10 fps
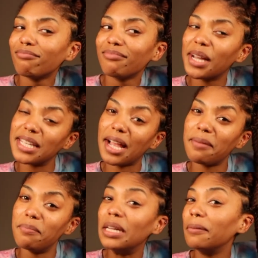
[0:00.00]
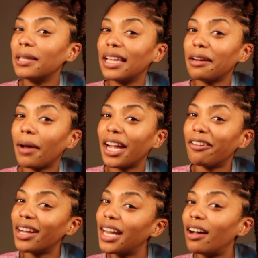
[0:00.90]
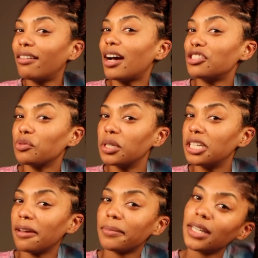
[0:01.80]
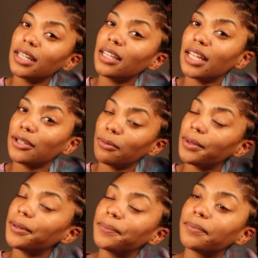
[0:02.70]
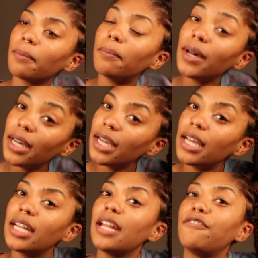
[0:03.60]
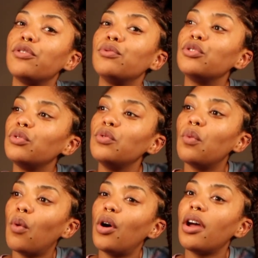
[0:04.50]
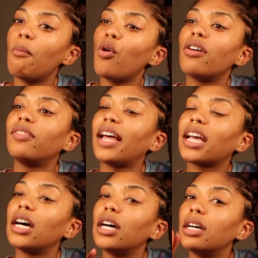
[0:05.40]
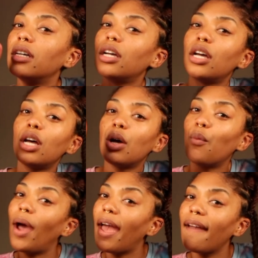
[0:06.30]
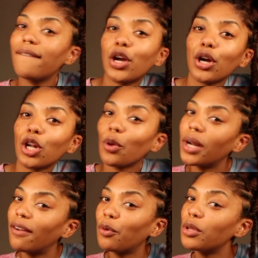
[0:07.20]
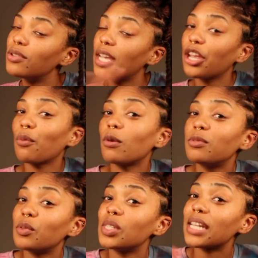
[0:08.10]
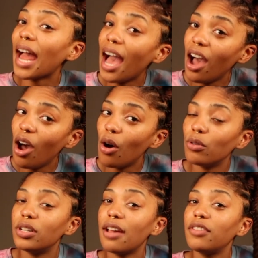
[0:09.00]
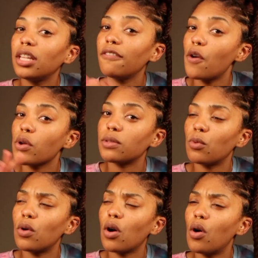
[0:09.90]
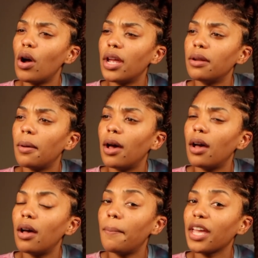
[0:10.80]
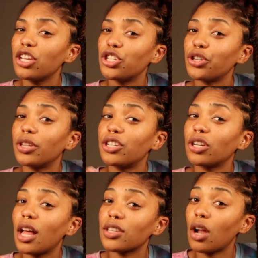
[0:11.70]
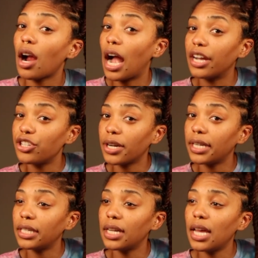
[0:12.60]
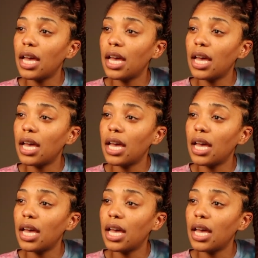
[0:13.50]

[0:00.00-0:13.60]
because I'm manipulating my hair right now, I just want to dampen it a little bit. But if you do want more of like a wave curl or whatever, when you take your rope twist out, definitely focus more on making sure that your locks are hydrated